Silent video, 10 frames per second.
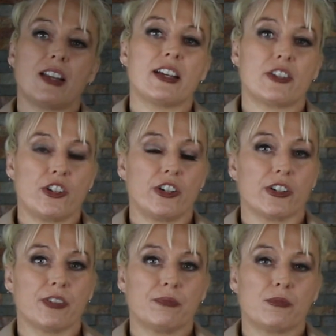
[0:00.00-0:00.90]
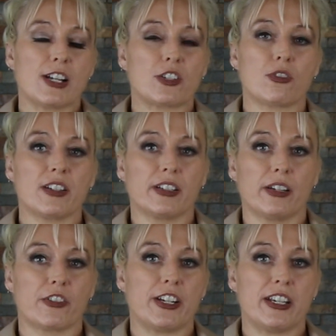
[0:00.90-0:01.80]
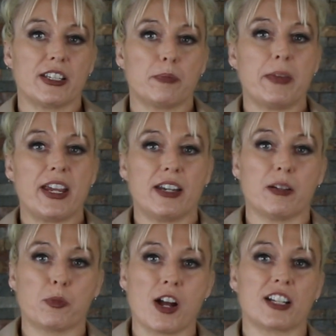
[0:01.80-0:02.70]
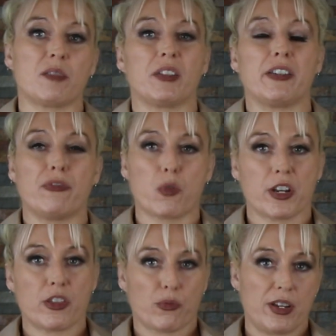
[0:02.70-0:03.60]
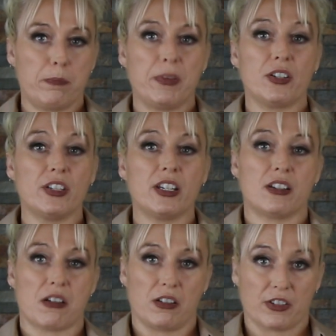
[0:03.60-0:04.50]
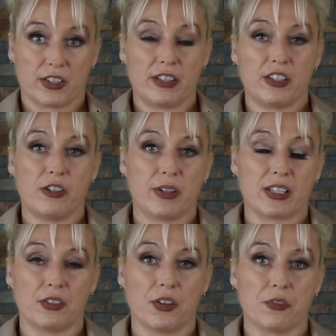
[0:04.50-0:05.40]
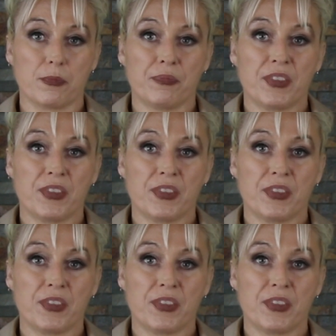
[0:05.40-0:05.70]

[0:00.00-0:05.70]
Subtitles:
last year, restaurant delivery has made approximately $43 billion in the US alone.